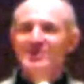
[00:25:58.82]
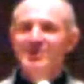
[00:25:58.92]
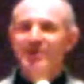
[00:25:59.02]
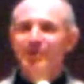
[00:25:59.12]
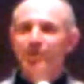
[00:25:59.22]

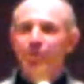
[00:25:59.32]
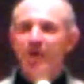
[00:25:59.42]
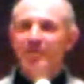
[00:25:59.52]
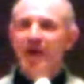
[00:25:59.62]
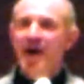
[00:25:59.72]
So
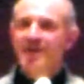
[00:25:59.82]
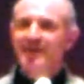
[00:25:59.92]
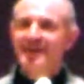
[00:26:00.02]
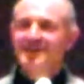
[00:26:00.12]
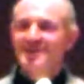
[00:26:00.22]
one of the
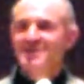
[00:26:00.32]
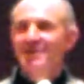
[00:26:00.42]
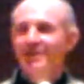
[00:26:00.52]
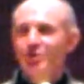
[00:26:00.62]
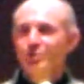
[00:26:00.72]
hotly
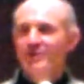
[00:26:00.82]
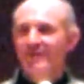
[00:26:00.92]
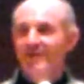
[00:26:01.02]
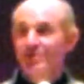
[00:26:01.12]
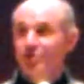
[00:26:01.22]
contested issues
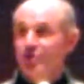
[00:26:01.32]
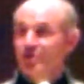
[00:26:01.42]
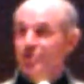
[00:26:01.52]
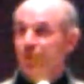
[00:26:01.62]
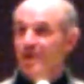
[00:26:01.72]
in the ancient
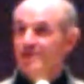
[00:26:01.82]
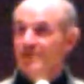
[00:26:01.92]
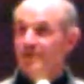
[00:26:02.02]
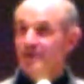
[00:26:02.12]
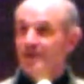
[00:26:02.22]
church
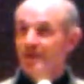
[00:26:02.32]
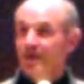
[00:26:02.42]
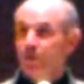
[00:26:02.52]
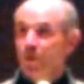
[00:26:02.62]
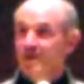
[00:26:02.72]
was,
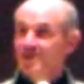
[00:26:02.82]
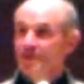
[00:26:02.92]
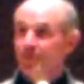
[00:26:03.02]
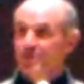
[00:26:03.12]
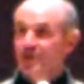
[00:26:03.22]
once
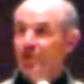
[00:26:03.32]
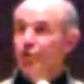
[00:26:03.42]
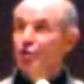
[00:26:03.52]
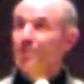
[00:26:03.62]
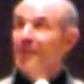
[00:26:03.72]
the
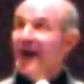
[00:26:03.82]
persecution